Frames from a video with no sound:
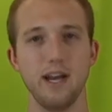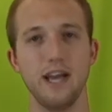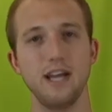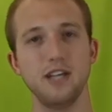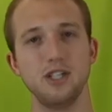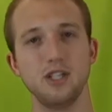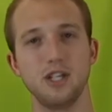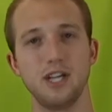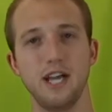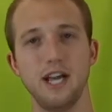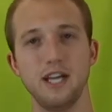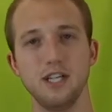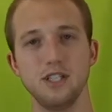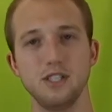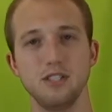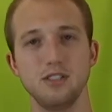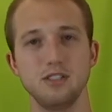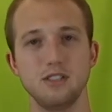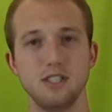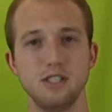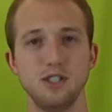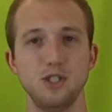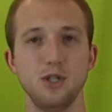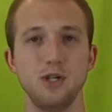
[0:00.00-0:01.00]

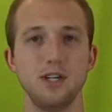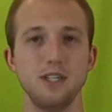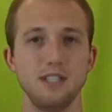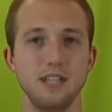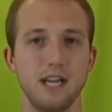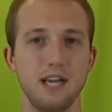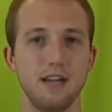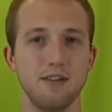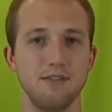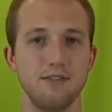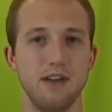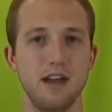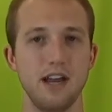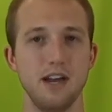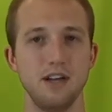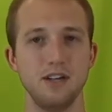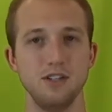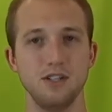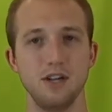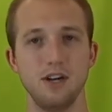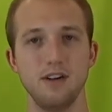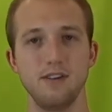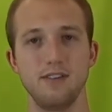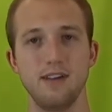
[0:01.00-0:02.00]
educations that you can take
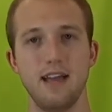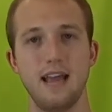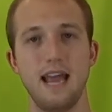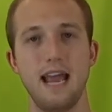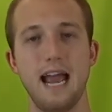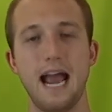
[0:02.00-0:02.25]
advantage of